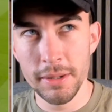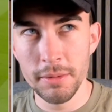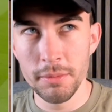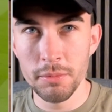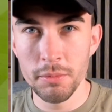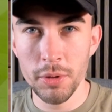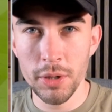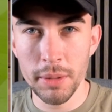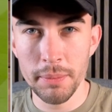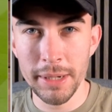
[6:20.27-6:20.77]

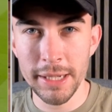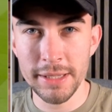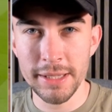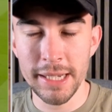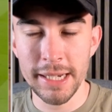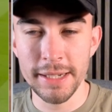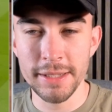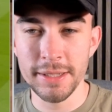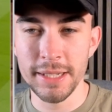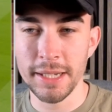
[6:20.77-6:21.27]
We'll come back to that
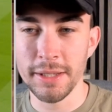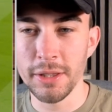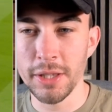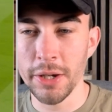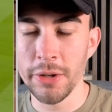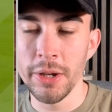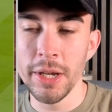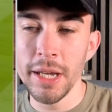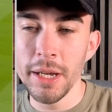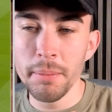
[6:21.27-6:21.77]
in a second, though.
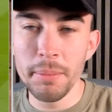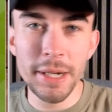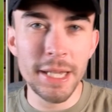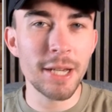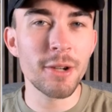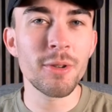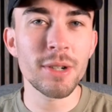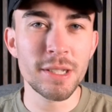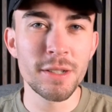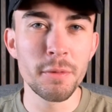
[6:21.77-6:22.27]
But the
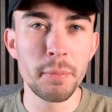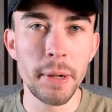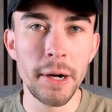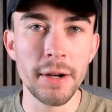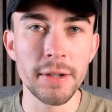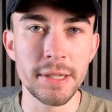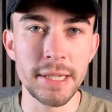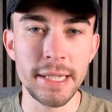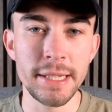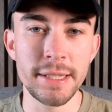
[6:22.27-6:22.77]
aggressive
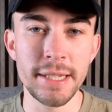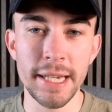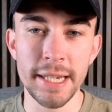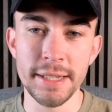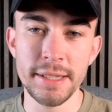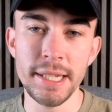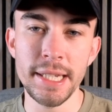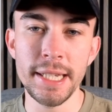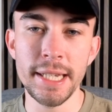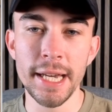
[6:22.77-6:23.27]
pass into
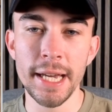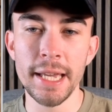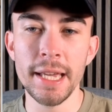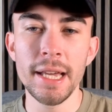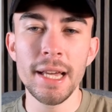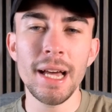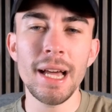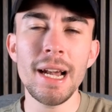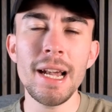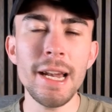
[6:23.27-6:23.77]
Ekitike,
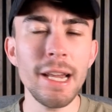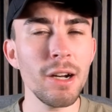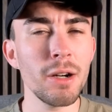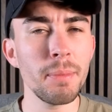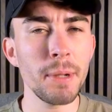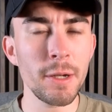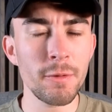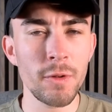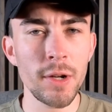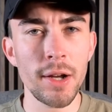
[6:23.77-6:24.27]
a little
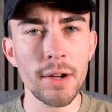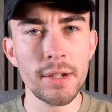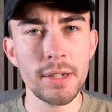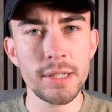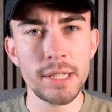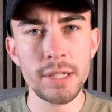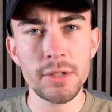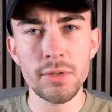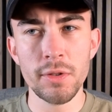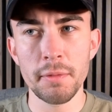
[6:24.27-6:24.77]
bit of luck as
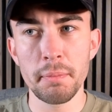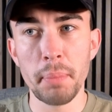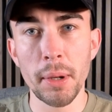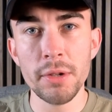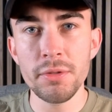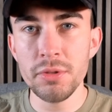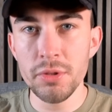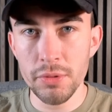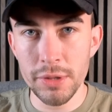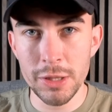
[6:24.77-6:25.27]
he sort of
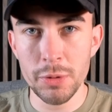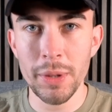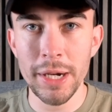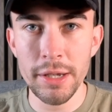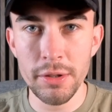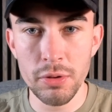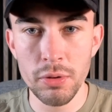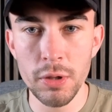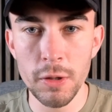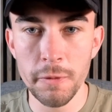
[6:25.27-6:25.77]
bundled his way
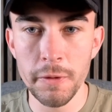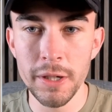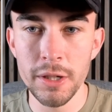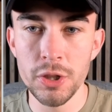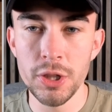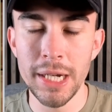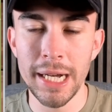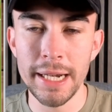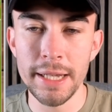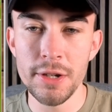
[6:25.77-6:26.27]
through the first
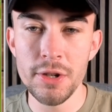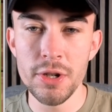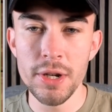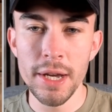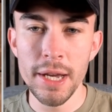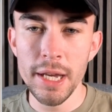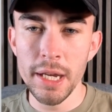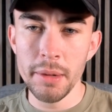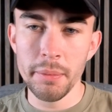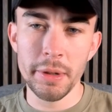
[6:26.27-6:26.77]
challenge.
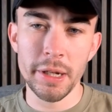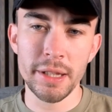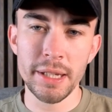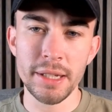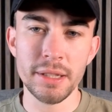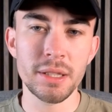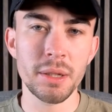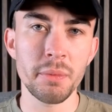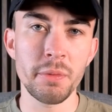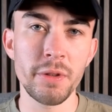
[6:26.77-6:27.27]
But I think
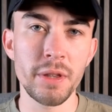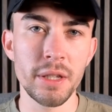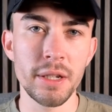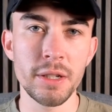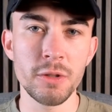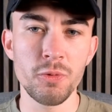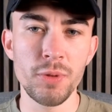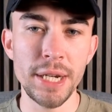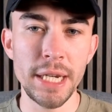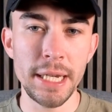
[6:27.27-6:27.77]
something that
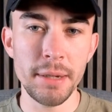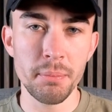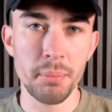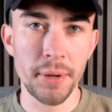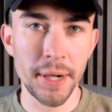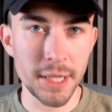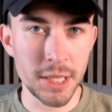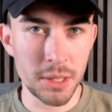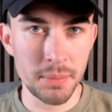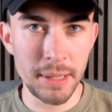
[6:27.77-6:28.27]
has really
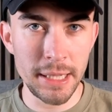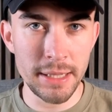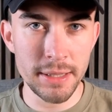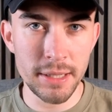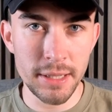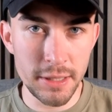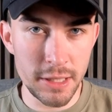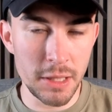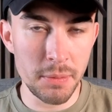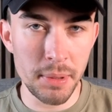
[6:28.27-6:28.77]
impressed me
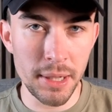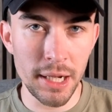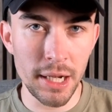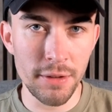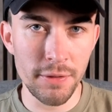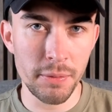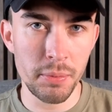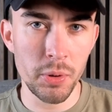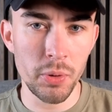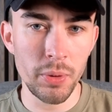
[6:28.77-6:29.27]
since he's been at
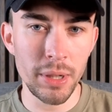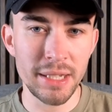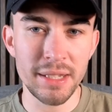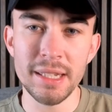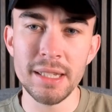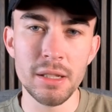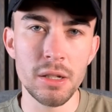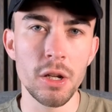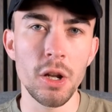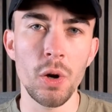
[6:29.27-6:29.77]
Liverpool is
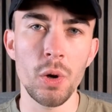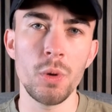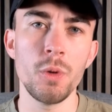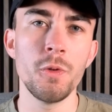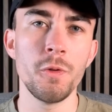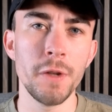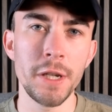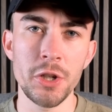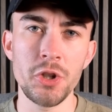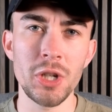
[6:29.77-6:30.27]
his low
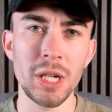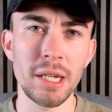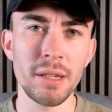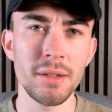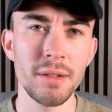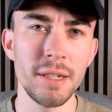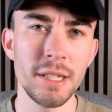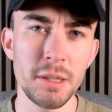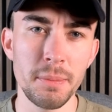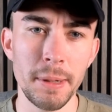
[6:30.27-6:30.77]
finishing,
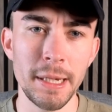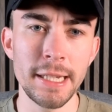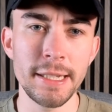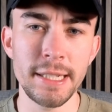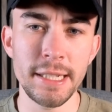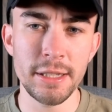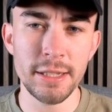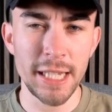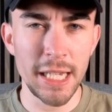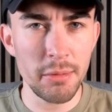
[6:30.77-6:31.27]
his ability
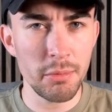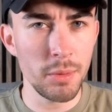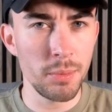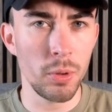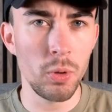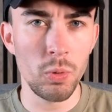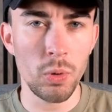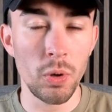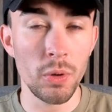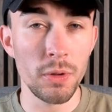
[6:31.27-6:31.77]
to keep the
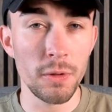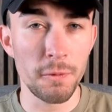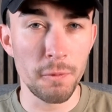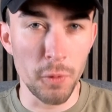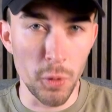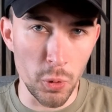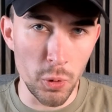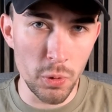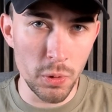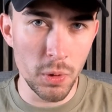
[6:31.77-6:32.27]
ball on the
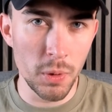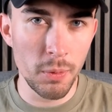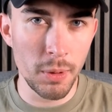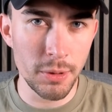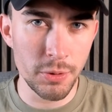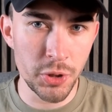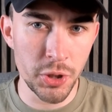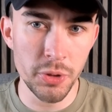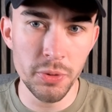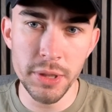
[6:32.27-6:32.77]
floor while
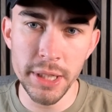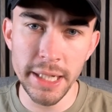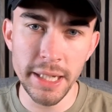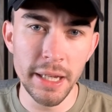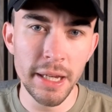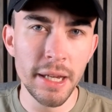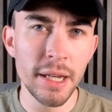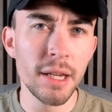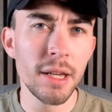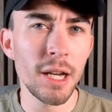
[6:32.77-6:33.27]
shooting.
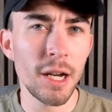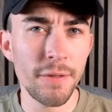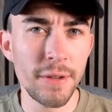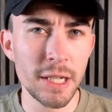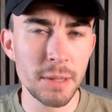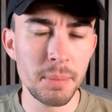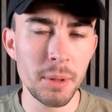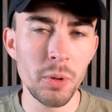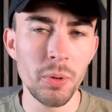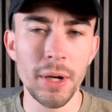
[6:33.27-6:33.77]
I think
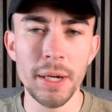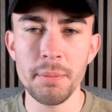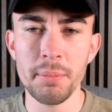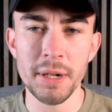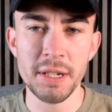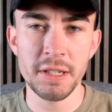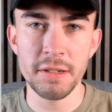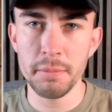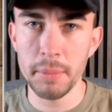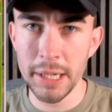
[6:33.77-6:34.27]
that's been quite
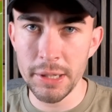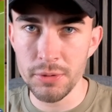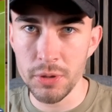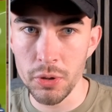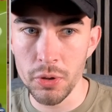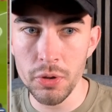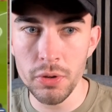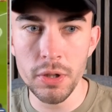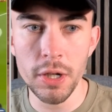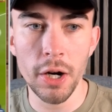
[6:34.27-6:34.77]
impressive, but it's a
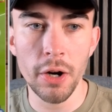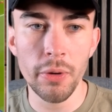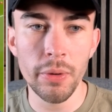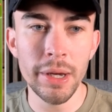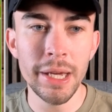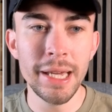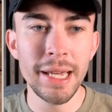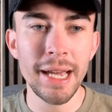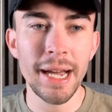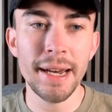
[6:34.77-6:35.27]
good goal,
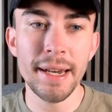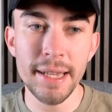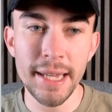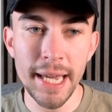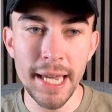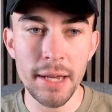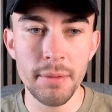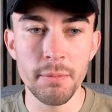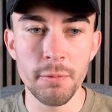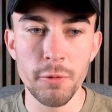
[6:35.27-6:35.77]
and it
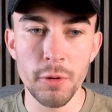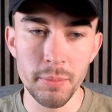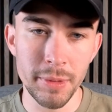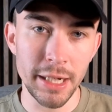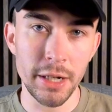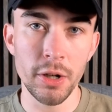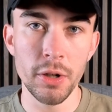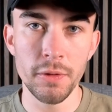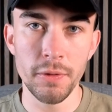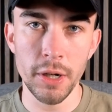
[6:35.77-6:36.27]
came from that
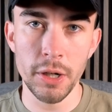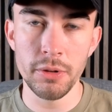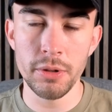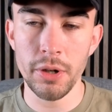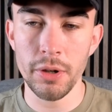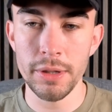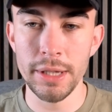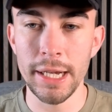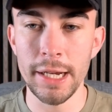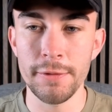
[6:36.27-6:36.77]
overload
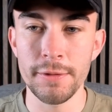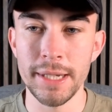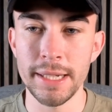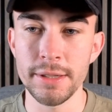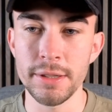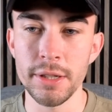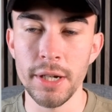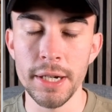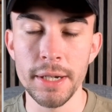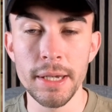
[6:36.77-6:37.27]
on the left-hand
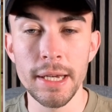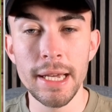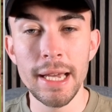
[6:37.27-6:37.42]
side.